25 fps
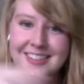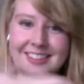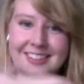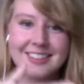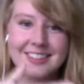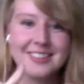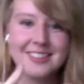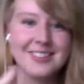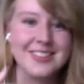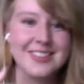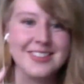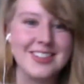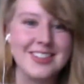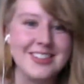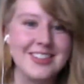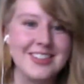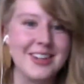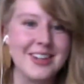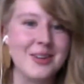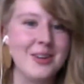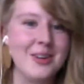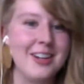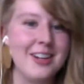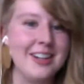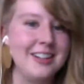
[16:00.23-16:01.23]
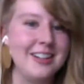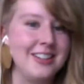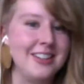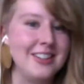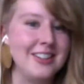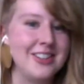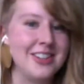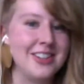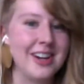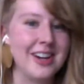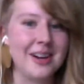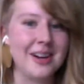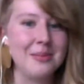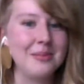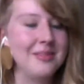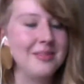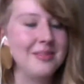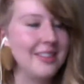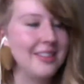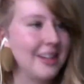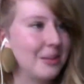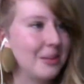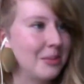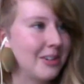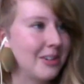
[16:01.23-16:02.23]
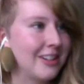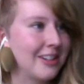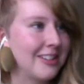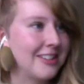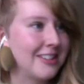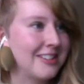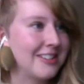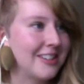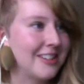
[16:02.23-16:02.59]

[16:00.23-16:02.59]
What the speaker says: good segue. Good job. A plus.